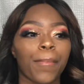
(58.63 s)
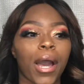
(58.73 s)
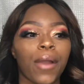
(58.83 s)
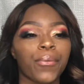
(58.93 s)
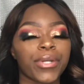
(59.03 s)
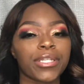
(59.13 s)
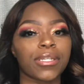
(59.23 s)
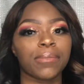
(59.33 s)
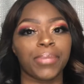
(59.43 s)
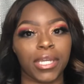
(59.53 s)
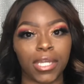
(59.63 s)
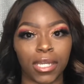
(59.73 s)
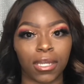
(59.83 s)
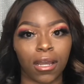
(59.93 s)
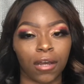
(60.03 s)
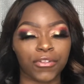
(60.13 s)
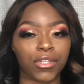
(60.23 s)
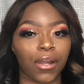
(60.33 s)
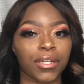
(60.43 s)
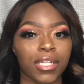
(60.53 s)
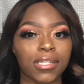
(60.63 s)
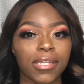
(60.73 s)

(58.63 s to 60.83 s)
my reason being of starting this